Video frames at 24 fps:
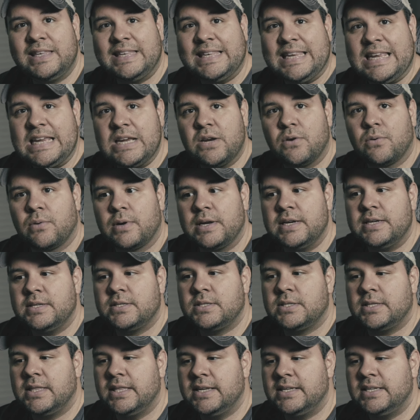
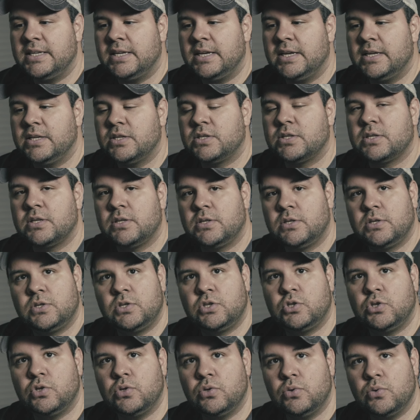decrease the tint
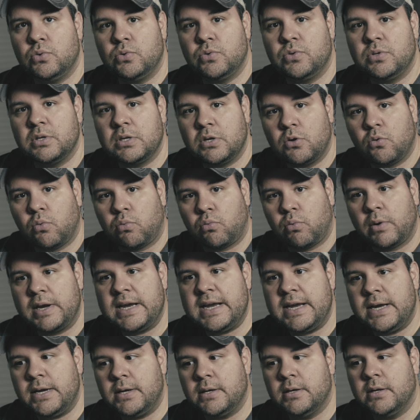to the
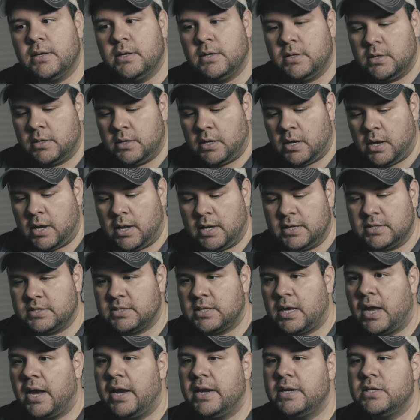green
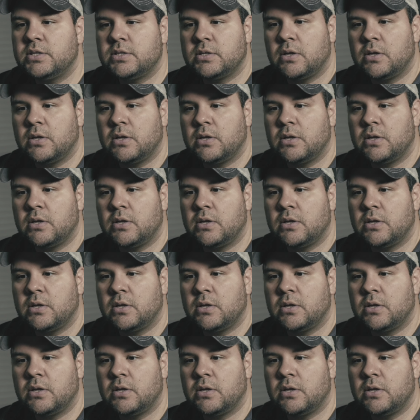side.